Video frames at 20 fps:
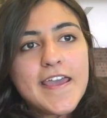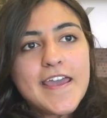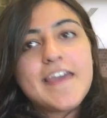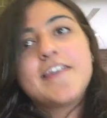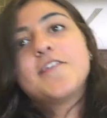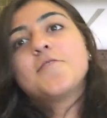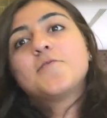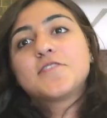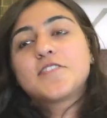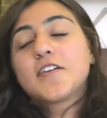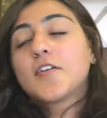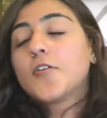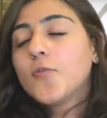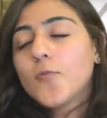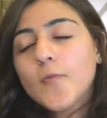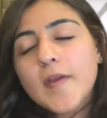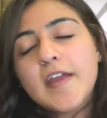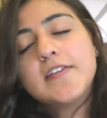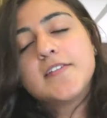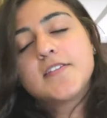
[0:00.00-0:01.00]
And it was a
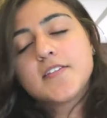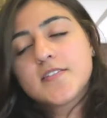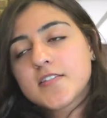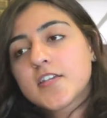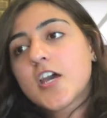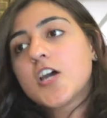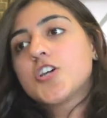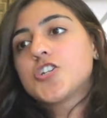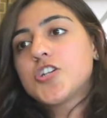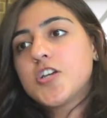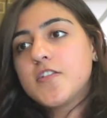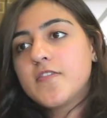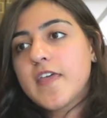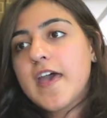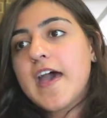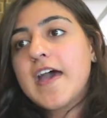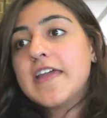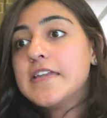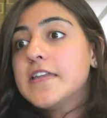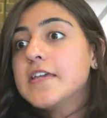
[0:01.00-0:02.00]
great discussion
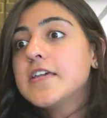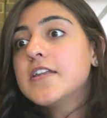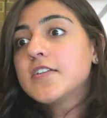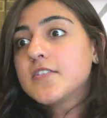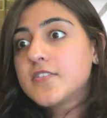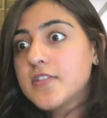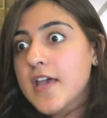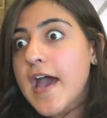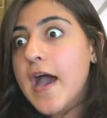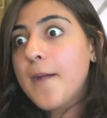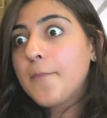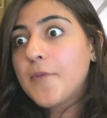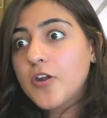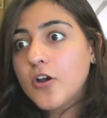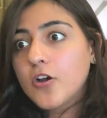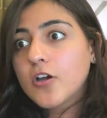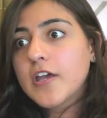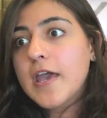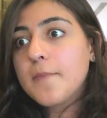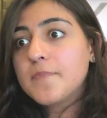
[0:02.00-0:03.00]
that needed to happen
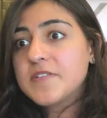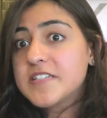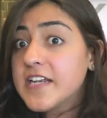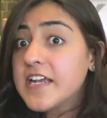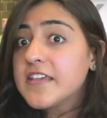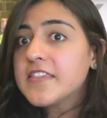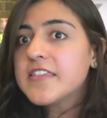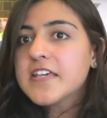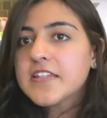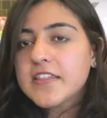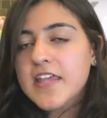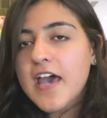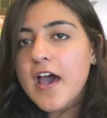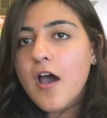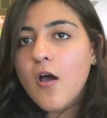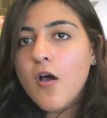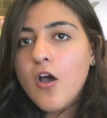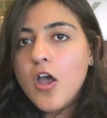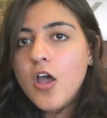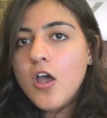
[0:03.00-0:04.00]
on campus. And I think
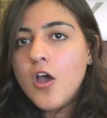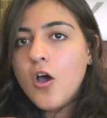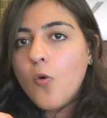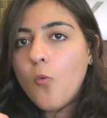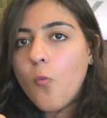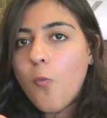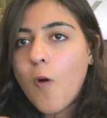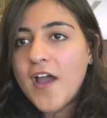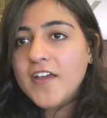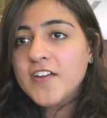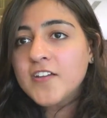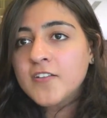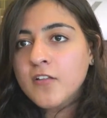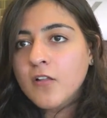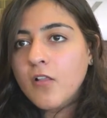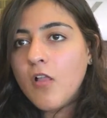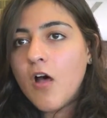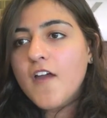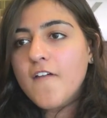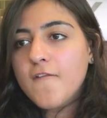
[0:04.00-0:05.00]
that widened a
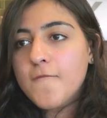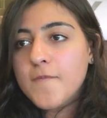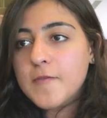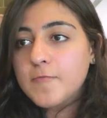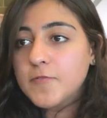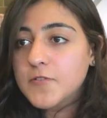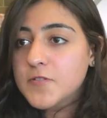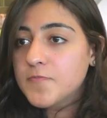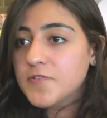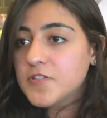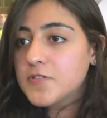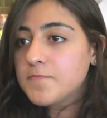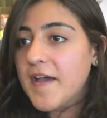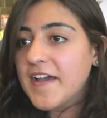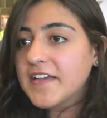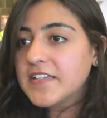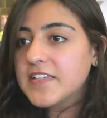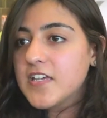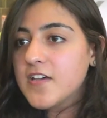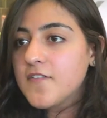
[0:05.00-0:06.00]
lot of people's
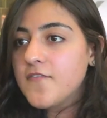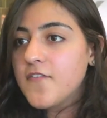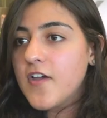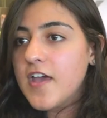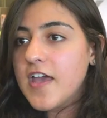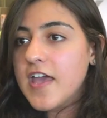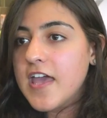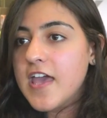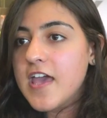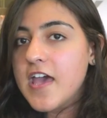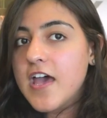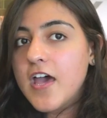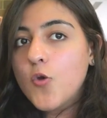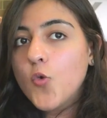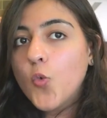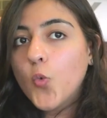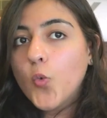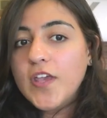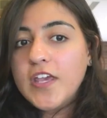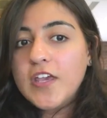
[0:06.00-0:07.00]
perspective,
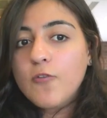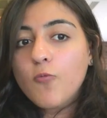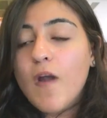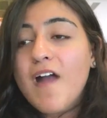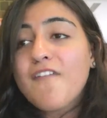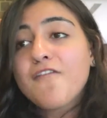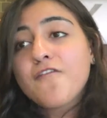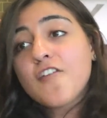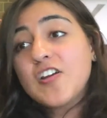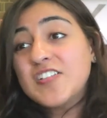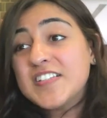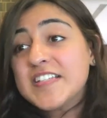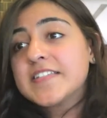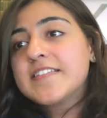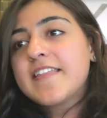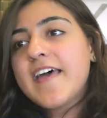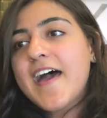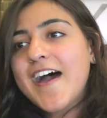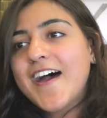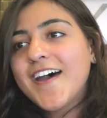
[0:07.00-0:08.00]
and we referenced
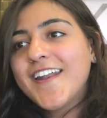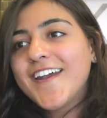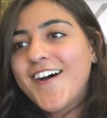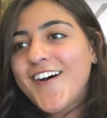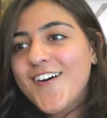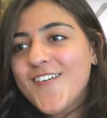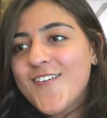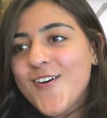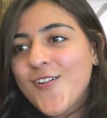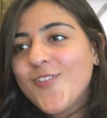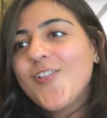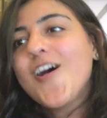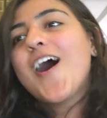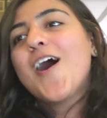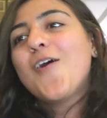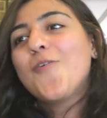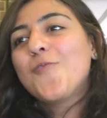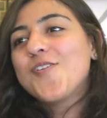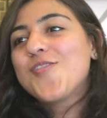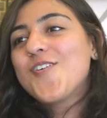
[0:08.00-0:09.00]
that a
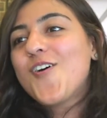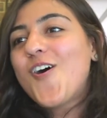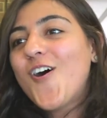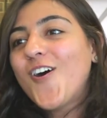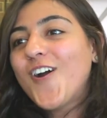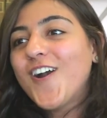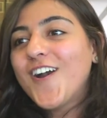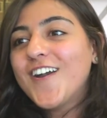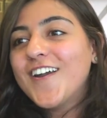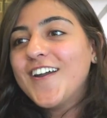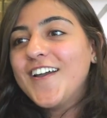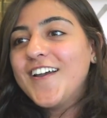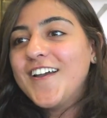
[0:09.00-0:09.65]
lot with our,